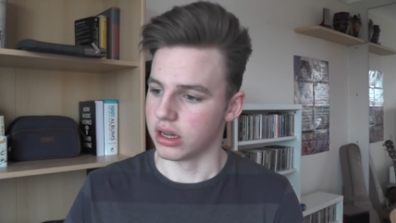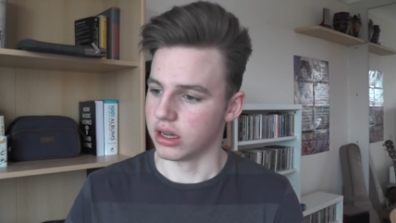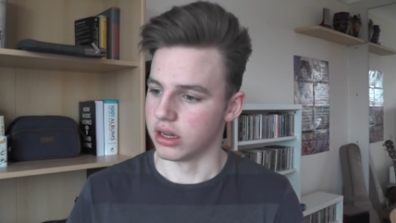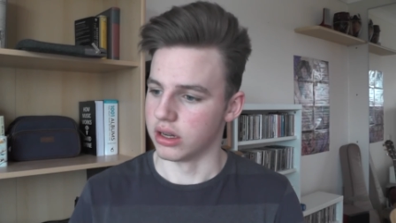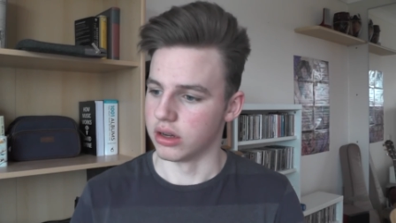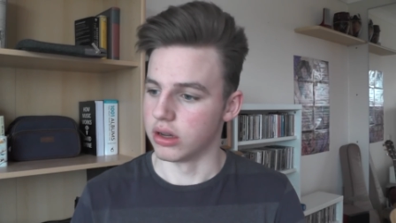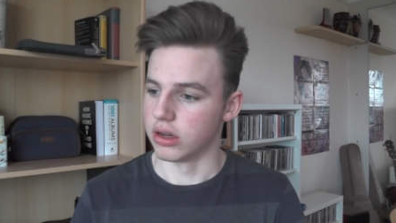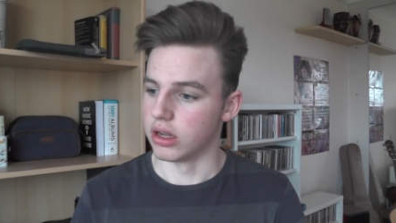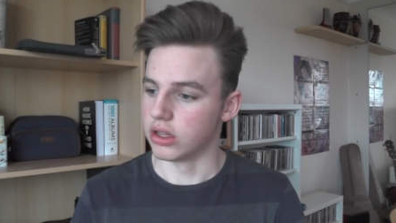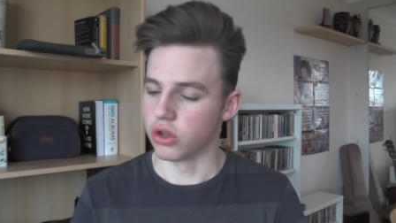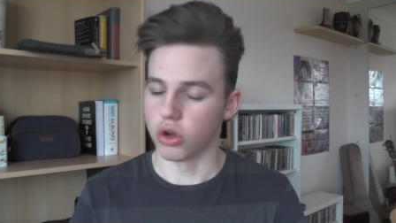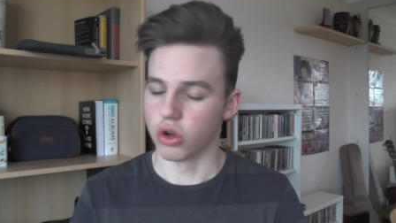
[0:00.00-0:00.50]

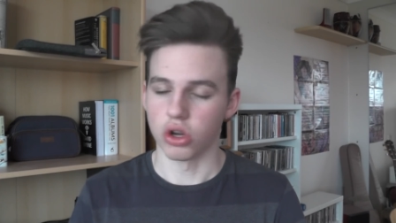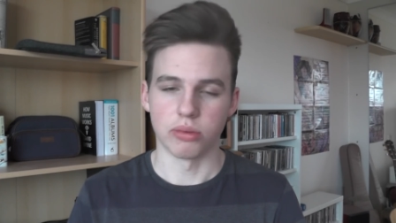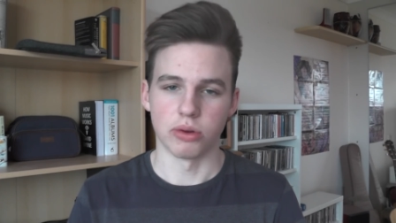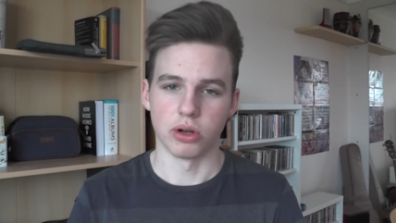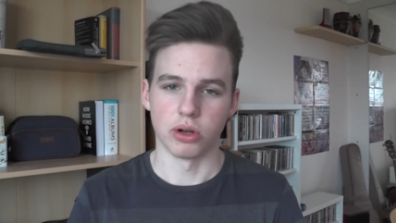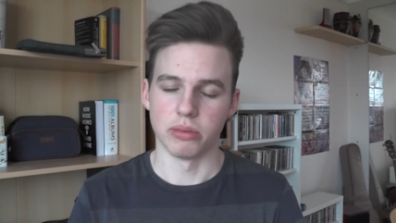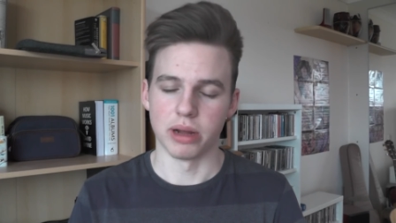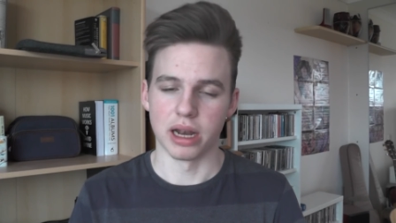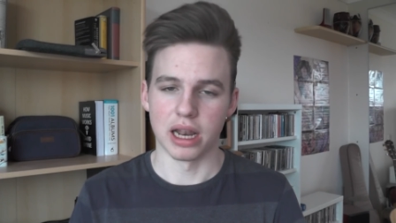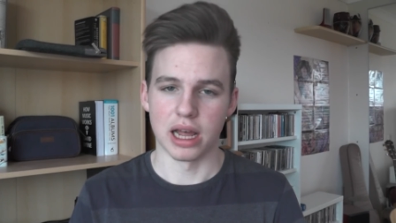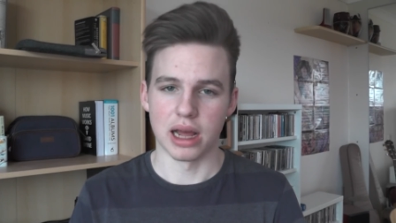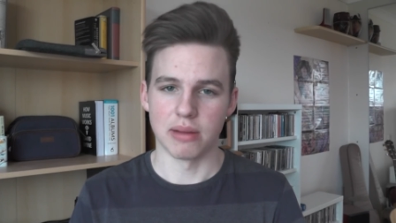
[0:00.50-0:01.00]
a document
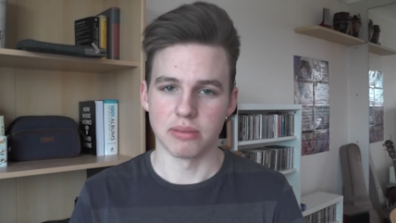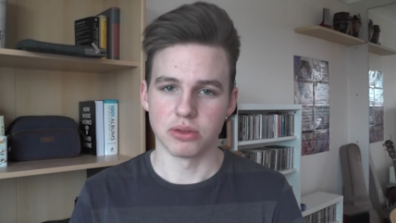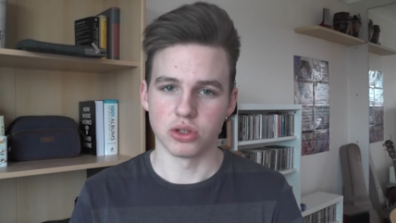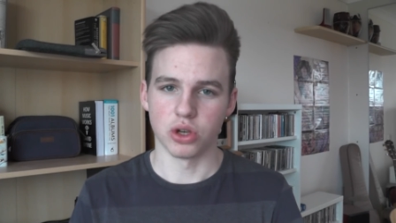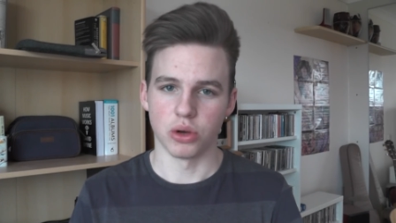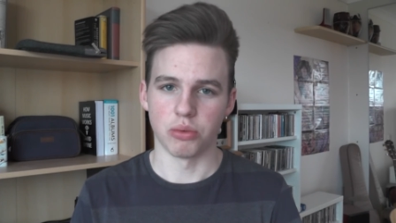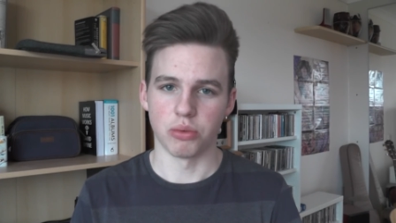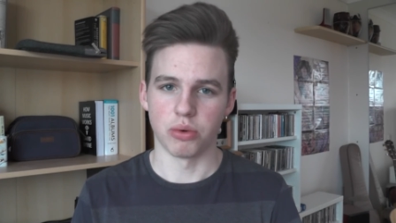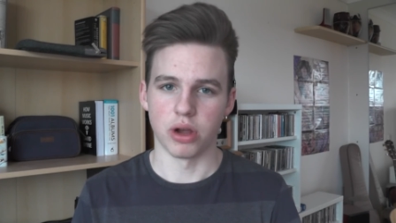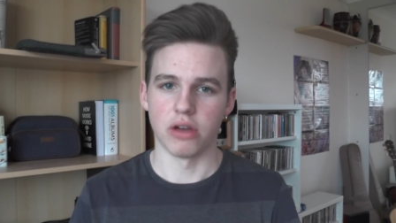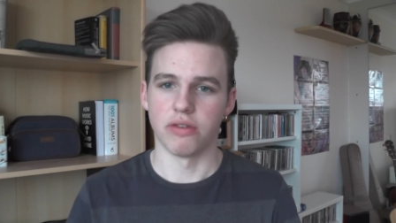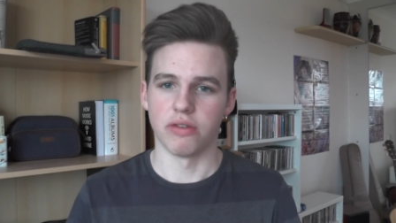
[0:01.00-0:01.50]
on my
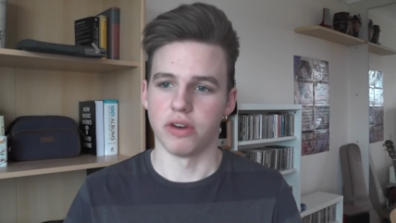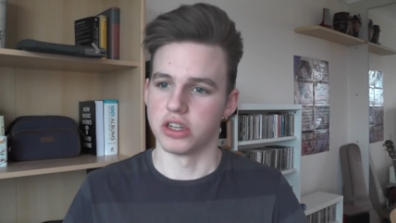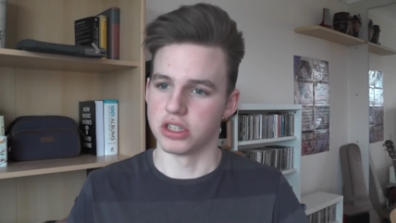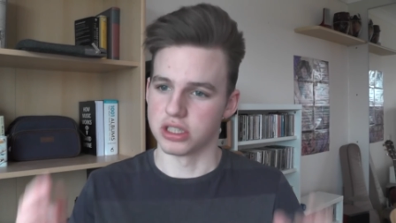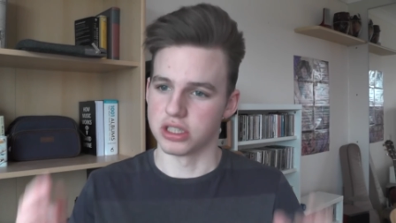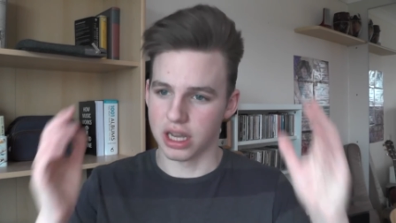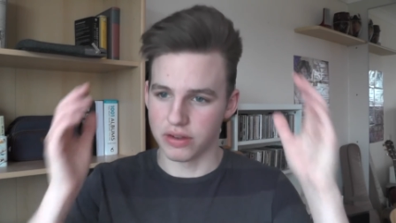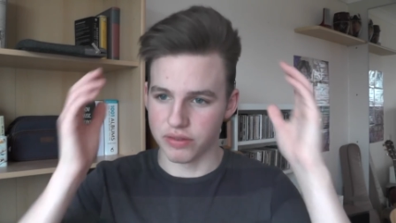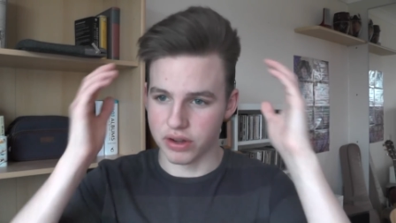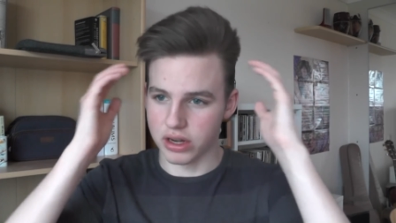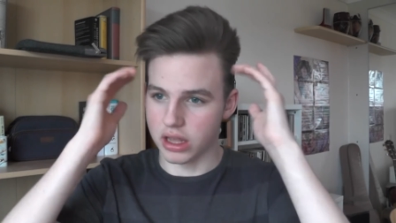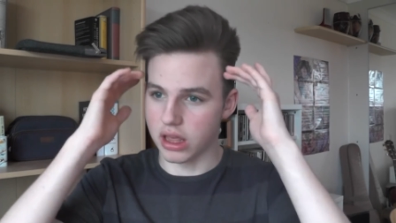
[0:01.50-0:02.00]
laptop where if I
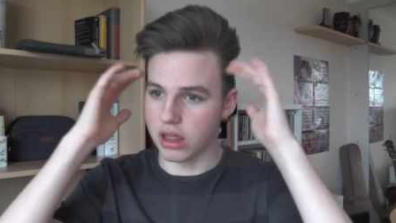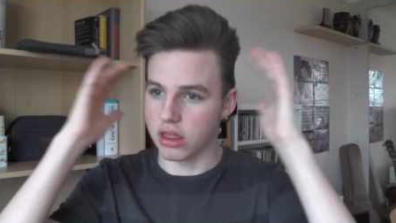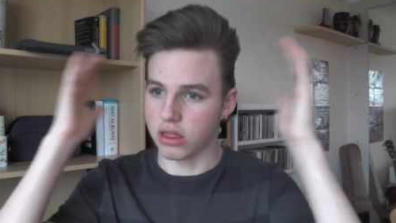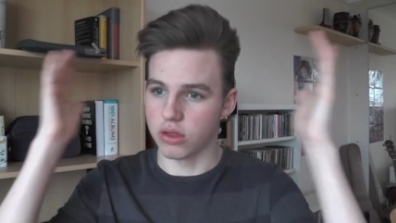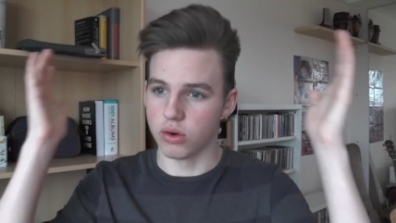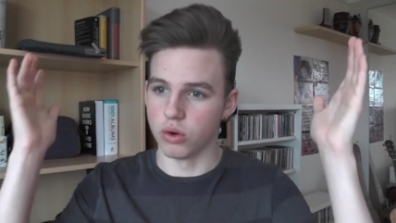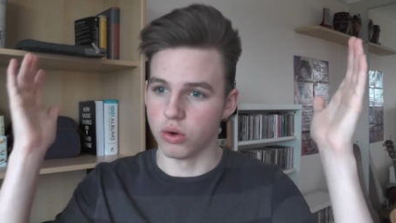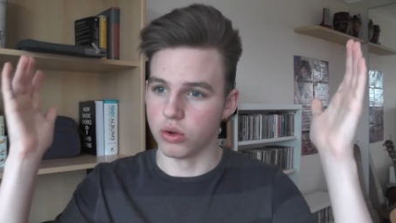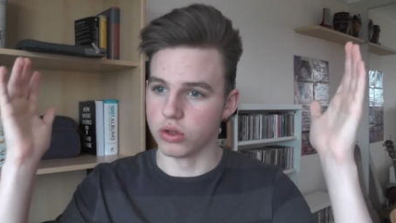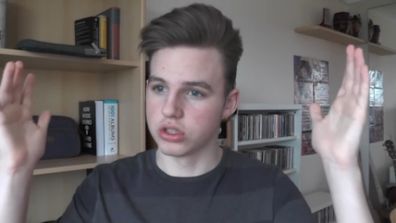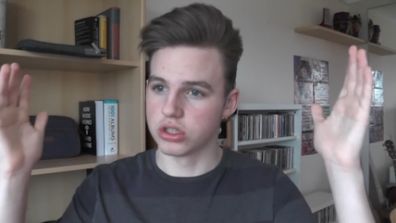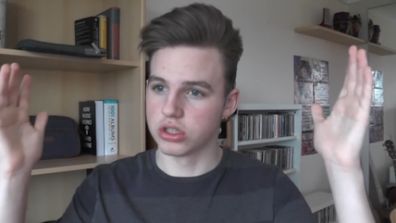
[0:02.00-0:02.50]
just have any
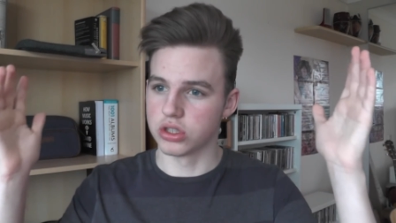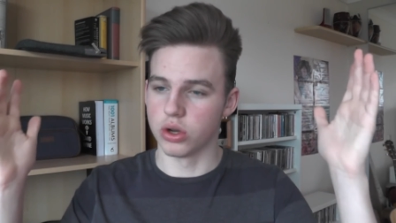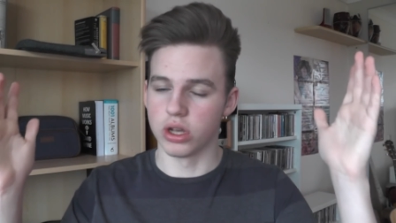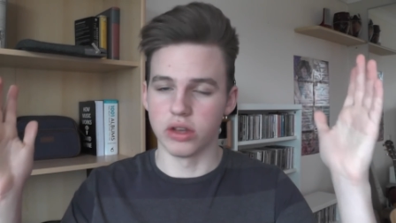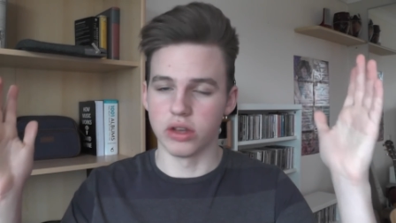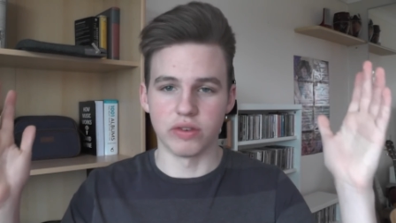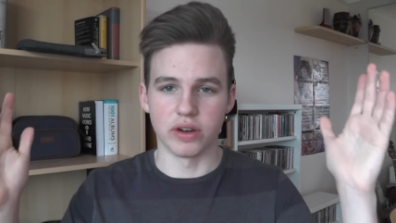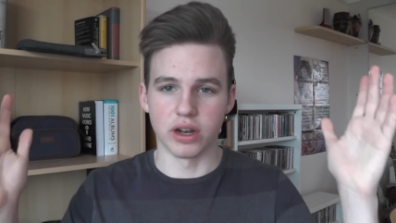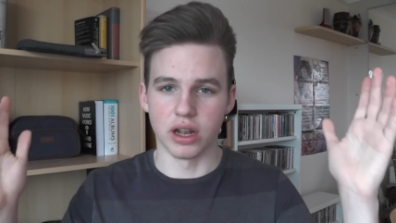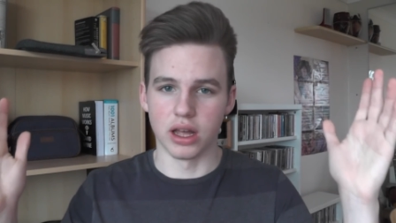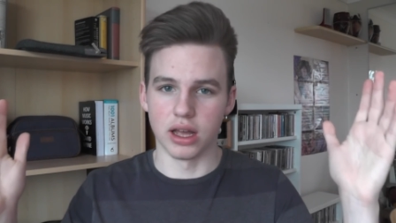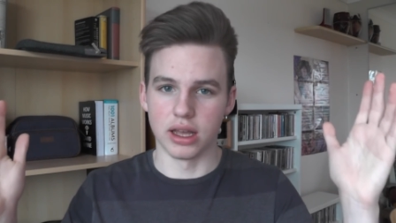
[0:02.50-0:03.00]
thoughts, not
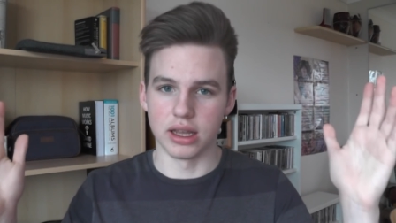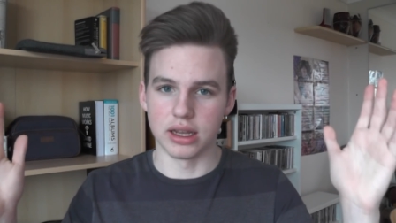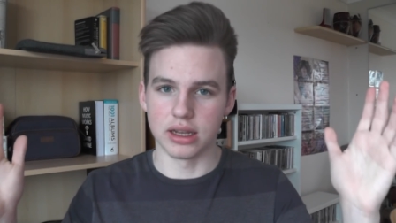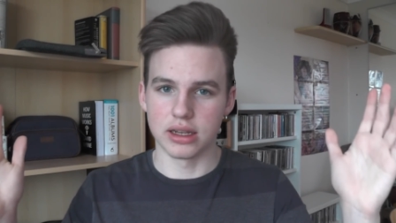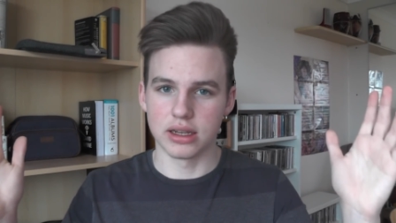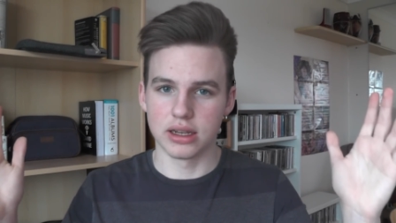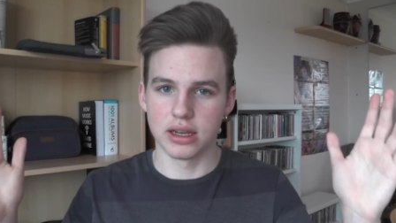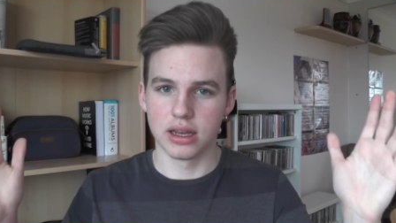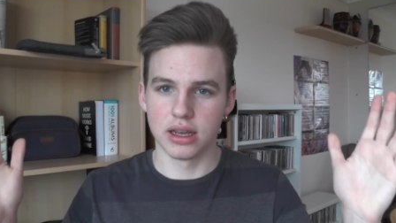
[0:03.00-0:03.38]
even like